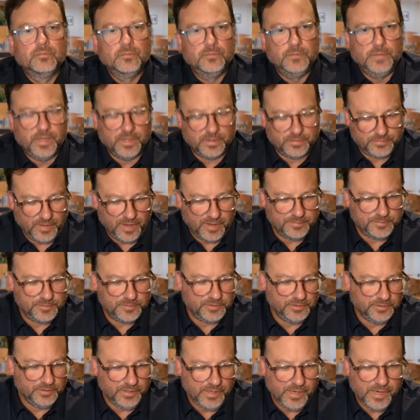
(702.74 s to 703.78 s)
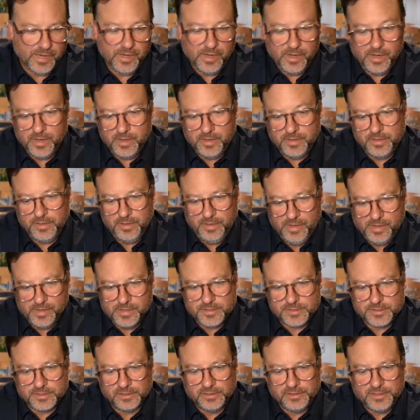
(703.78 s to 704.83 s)
Yes, absolutely, and
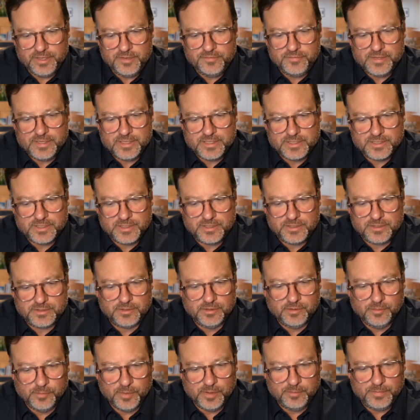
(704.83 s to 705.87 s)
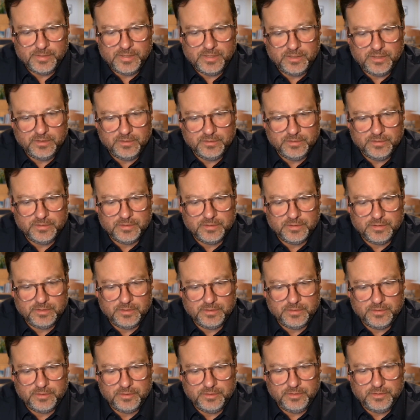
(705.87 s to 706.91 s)
it's a living system. I mean,
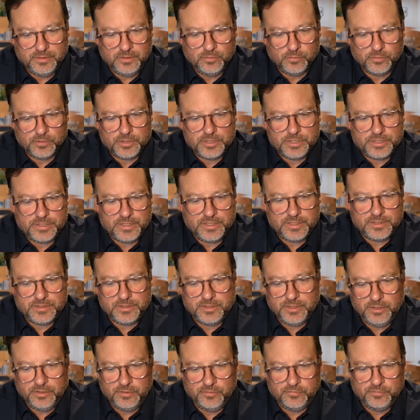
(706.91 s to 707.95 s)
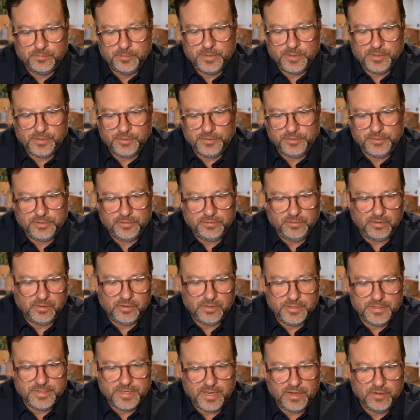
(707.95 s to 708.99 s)
the order sets that you've built
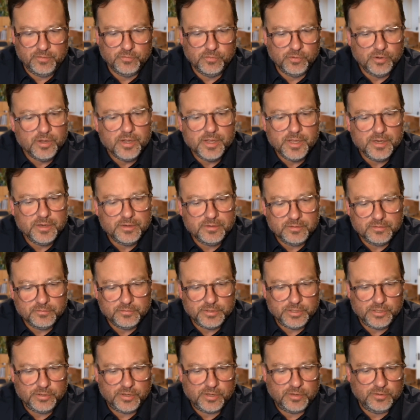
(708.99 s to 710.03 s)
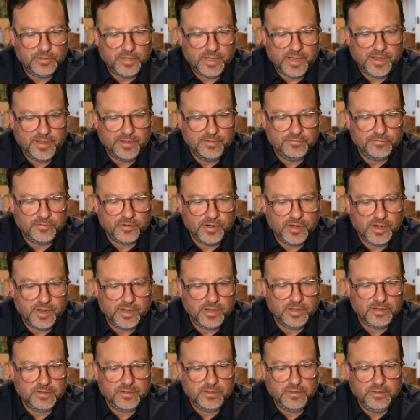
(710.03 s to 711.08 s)
on day one when you go live are
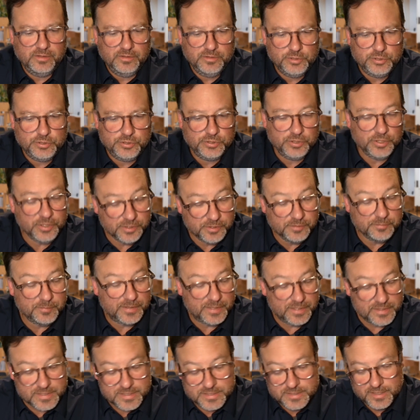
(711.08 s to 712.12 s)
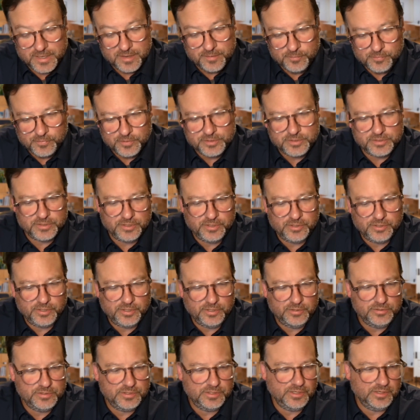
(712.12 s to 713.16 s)
not shouldn't be the same ones that you're
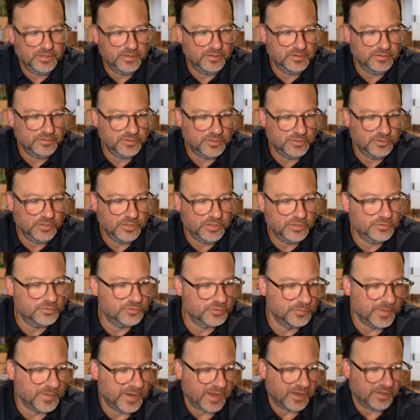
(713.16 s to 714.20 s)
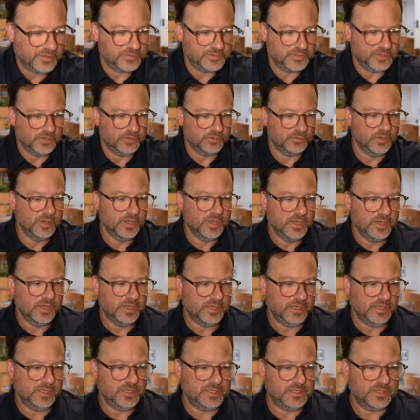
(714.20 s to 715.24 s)
using 2 years from now. So
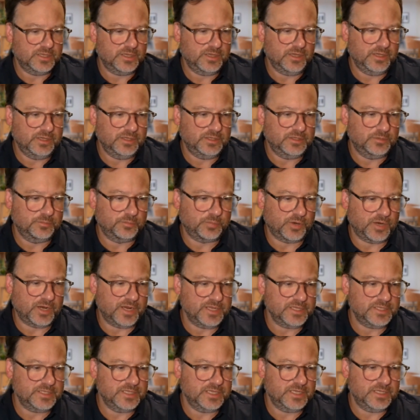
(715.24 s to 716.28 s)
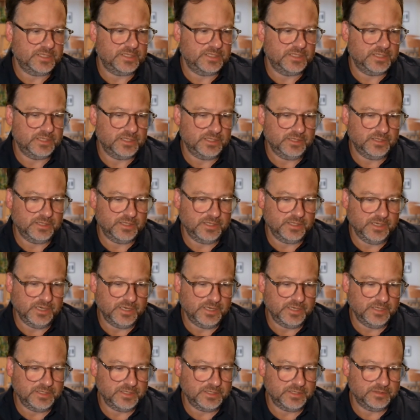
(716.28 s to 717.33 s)
it's a process that
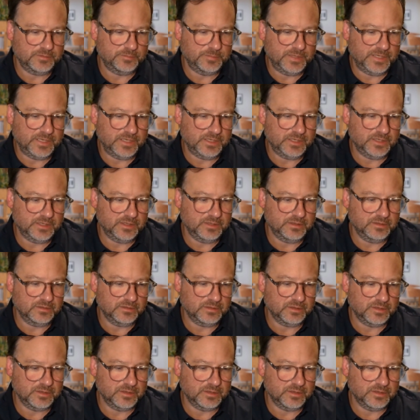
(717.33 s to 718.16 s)
needs to be